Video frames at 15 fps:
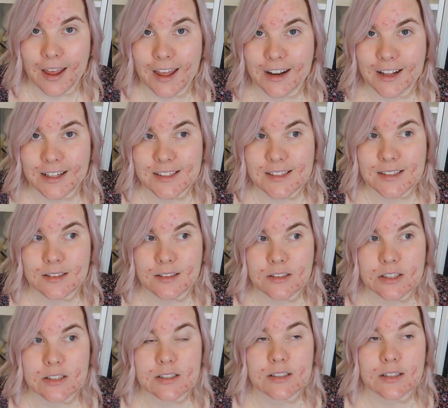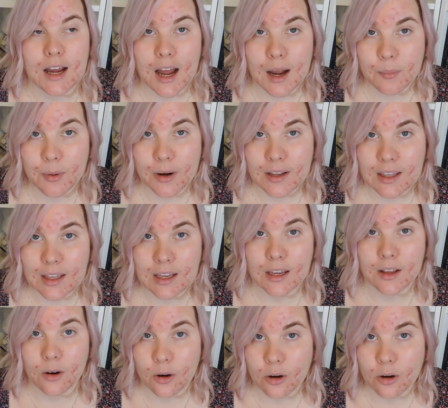And it's just heartbreaking and